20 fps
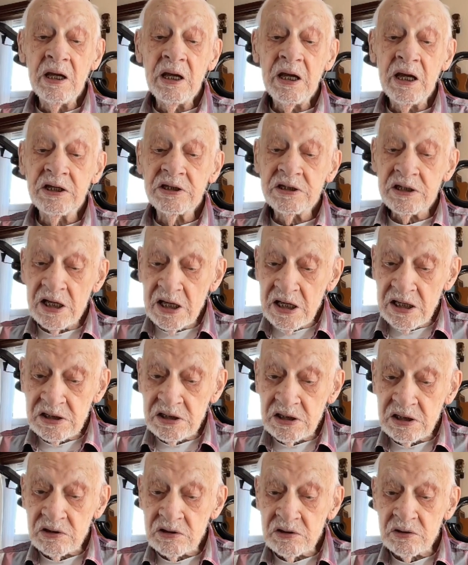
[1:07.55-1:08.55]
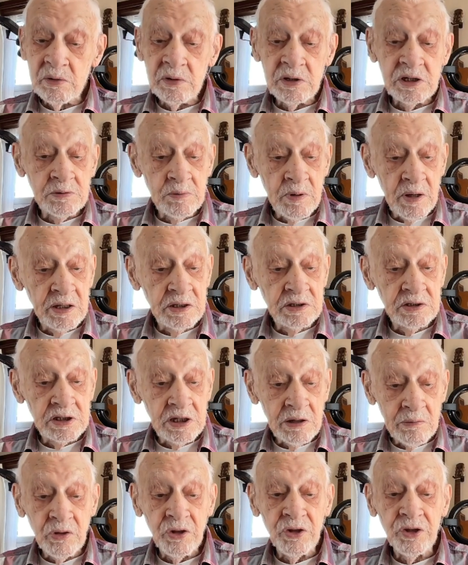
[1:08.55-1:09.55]
it's easier to explain
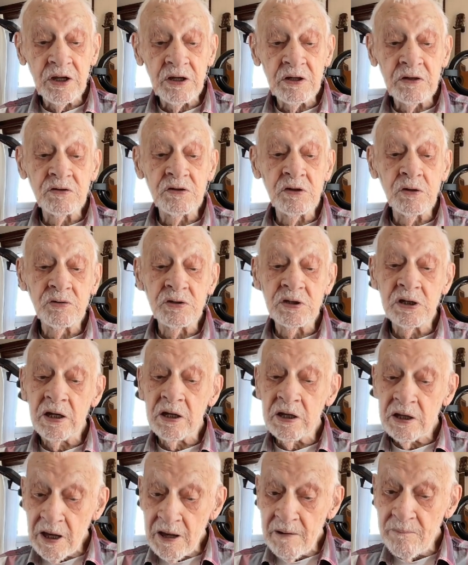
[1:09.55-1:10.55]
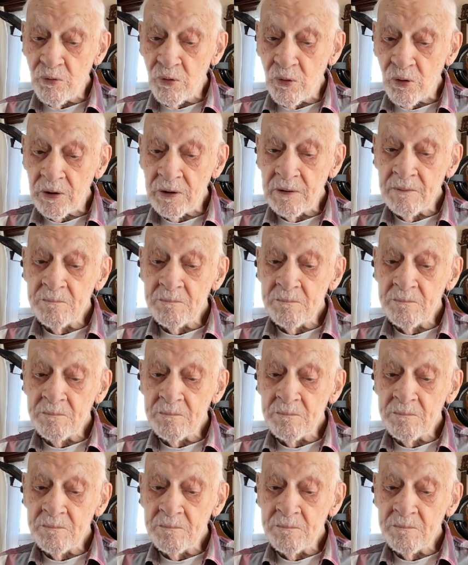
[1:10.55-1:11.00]
some of the things using a keyboard,